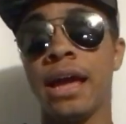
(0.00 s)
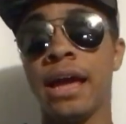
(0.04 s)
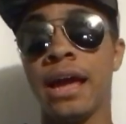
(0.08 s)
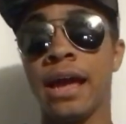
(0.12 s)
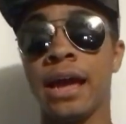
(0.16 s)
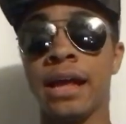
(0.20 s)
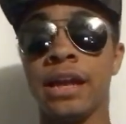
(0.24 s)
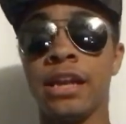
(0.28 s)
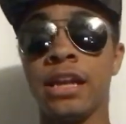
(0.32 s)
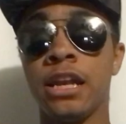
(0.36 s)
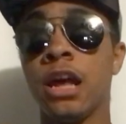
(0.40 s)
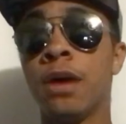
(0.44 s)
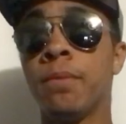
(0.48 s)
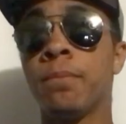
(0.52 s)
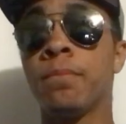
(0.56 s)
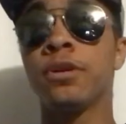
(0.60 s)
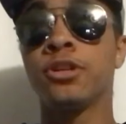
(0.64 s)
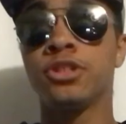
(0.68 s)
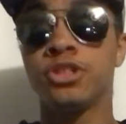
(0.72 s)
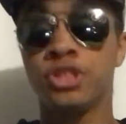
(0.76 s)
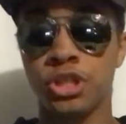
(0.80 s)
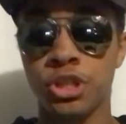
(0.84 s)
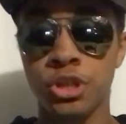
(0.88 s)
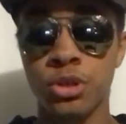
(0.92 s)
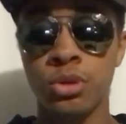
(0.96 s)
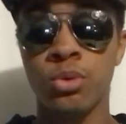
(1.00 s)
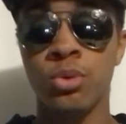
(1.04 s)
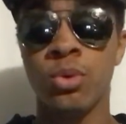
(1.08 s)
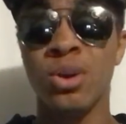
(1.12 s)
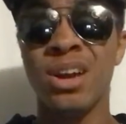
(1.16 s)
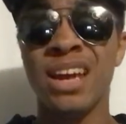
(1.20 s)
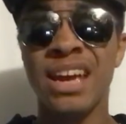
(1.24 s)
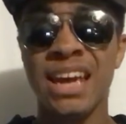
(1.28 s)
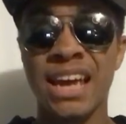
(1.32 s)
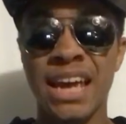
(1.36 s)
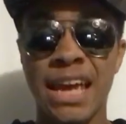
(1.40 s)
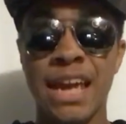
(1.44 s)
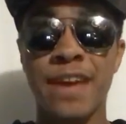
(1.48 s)
And number
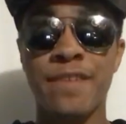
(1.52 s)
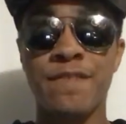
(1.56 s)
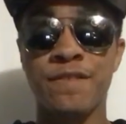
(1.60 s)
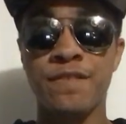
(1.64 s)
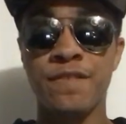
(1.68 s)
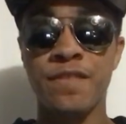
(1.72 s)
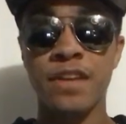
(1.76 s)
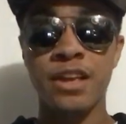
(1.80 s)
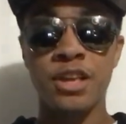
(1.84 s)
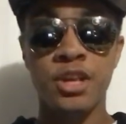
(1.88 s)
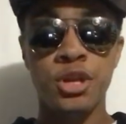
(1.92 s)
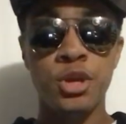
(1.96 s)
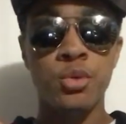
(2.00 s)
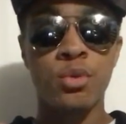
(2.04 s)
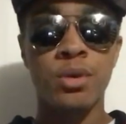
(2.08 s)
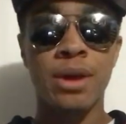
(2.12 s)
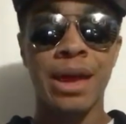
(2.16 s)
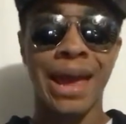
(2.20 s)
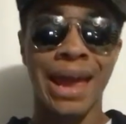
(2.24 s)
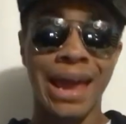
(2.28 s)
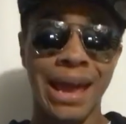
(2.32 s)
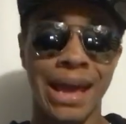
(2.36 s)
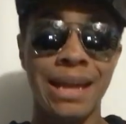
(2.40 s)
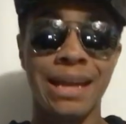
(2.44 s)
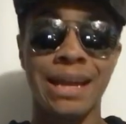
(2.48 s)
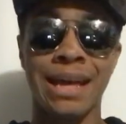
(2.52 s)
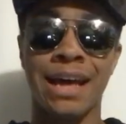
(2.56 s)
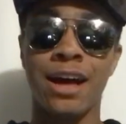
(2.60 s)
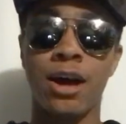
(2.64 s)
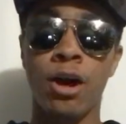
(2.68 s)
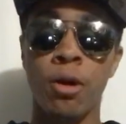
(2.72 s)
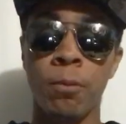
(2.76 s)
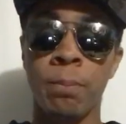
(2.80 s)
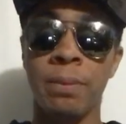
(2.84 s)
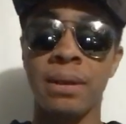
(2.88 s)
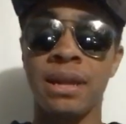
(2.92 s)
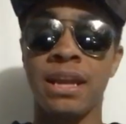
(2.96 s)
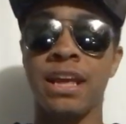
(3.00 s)
two, if you can't
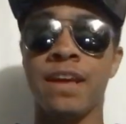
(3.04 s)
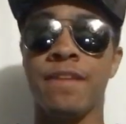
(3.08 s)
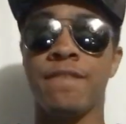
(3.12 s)
help it,